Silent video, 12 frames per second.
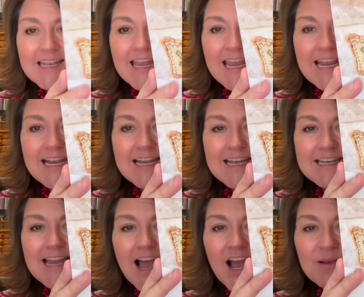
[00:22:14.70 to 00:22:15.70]

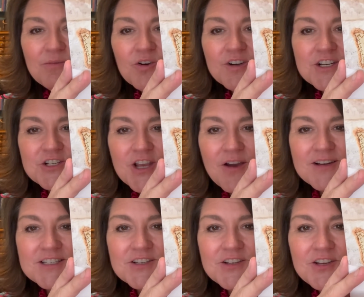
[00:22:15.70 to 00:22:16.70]
And I'm going to show
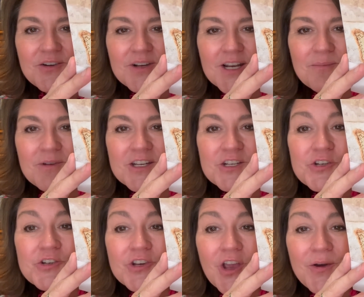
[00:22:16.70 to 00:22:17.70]
it to you, and I'm going to
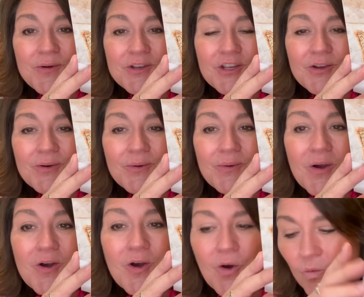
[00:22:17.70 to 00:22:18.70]
show you
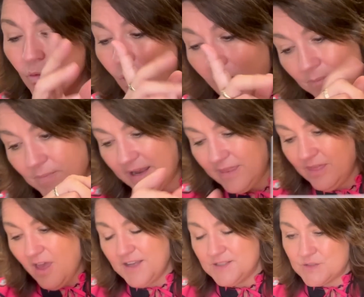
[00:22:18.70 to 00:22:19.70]
what my
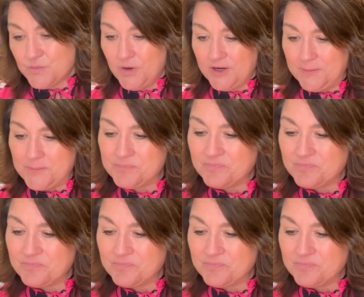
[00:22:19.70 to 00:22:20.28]
thoughts were.